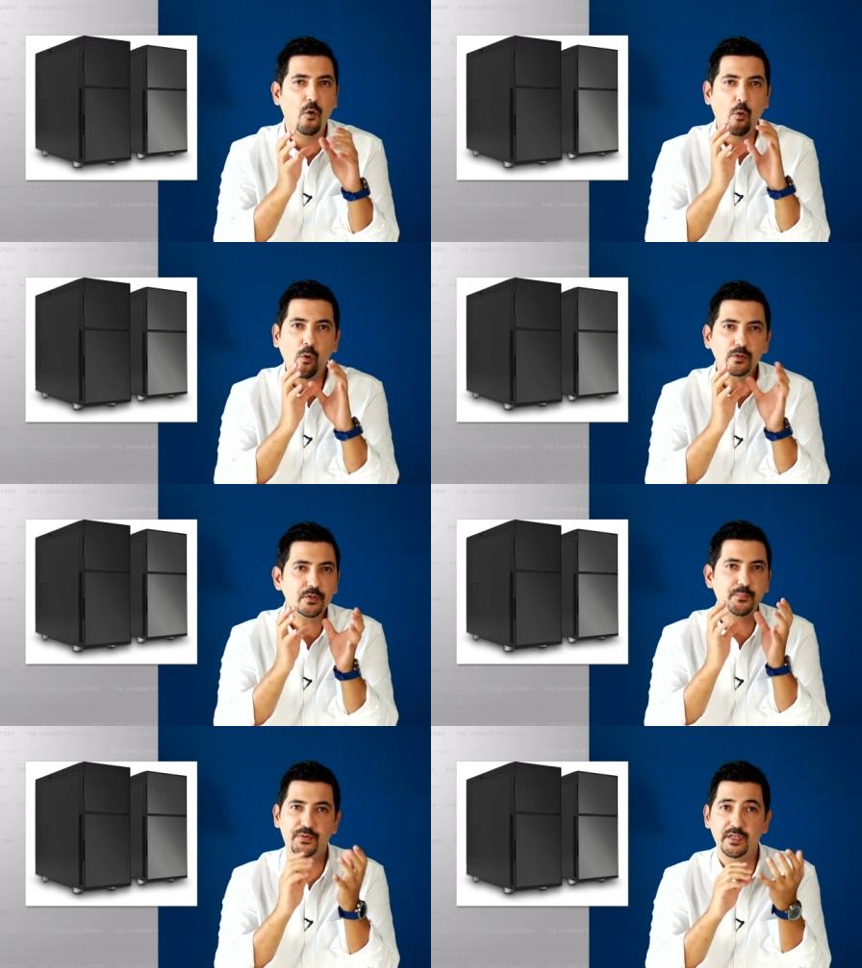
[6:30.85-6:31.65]
All
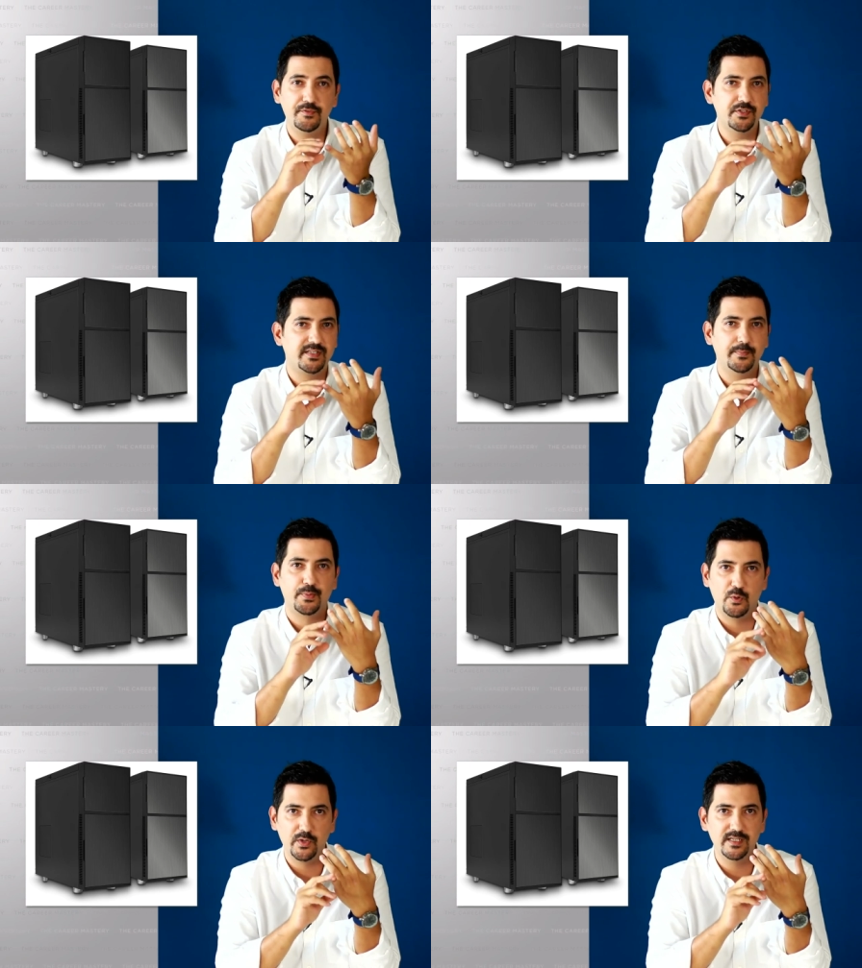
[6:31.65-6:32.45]
your previous
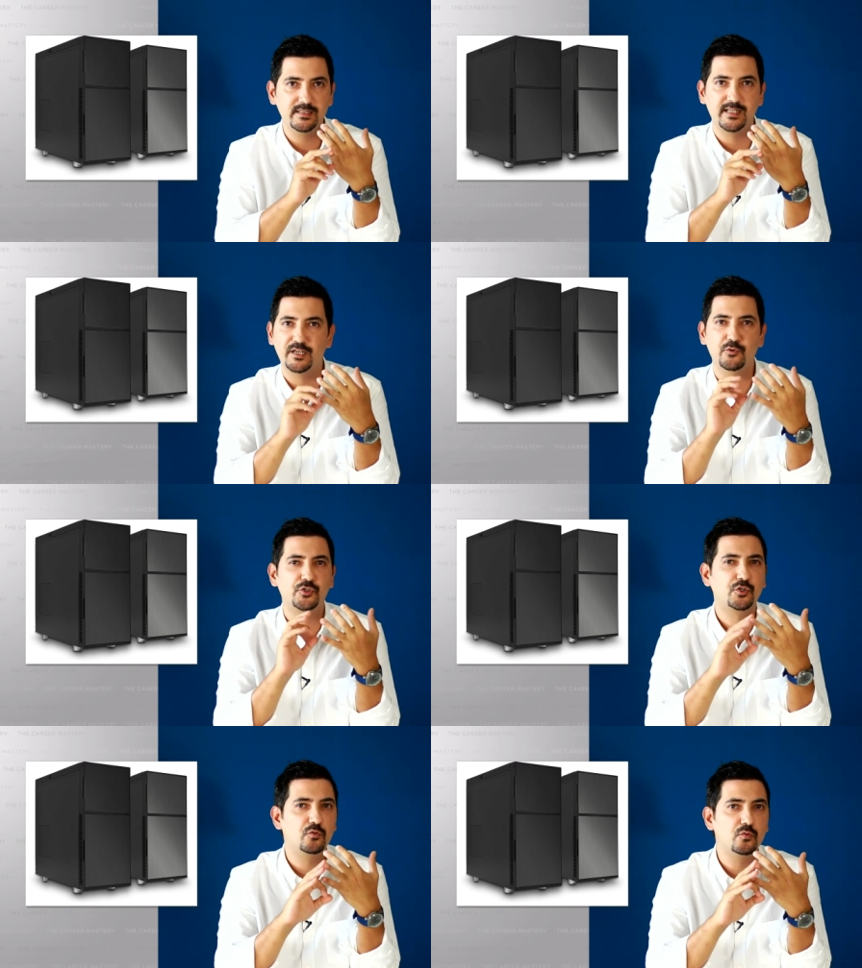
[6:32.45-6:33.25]
employers and your
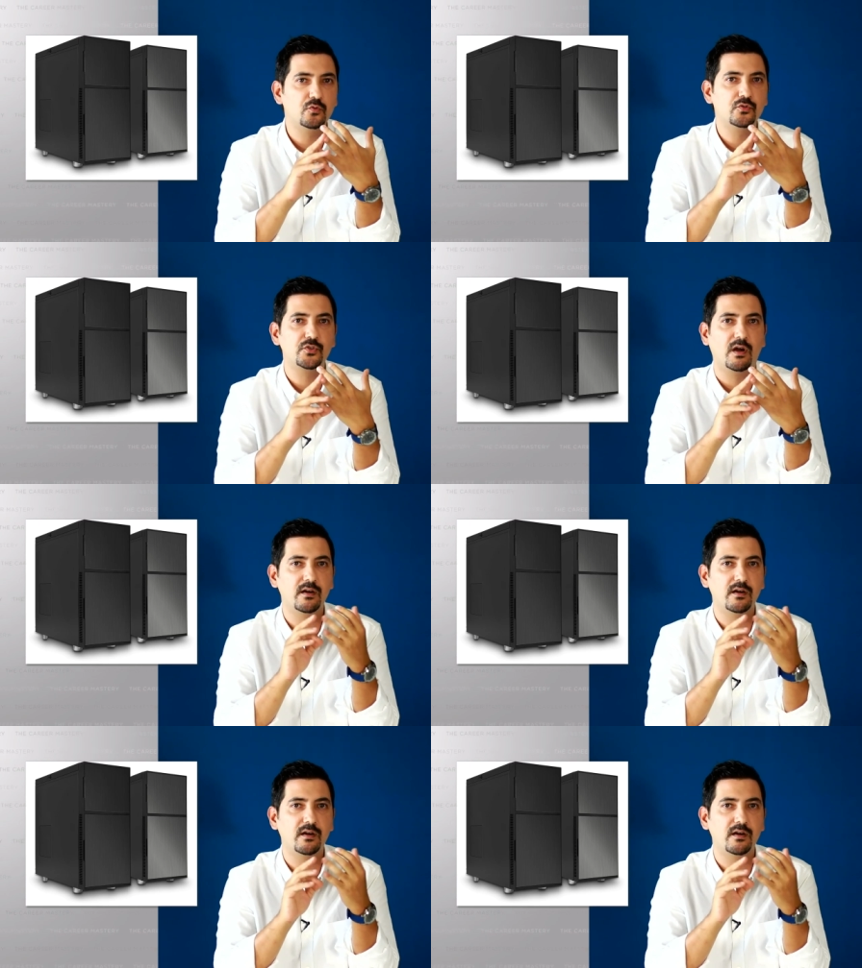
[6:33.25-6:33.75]
schools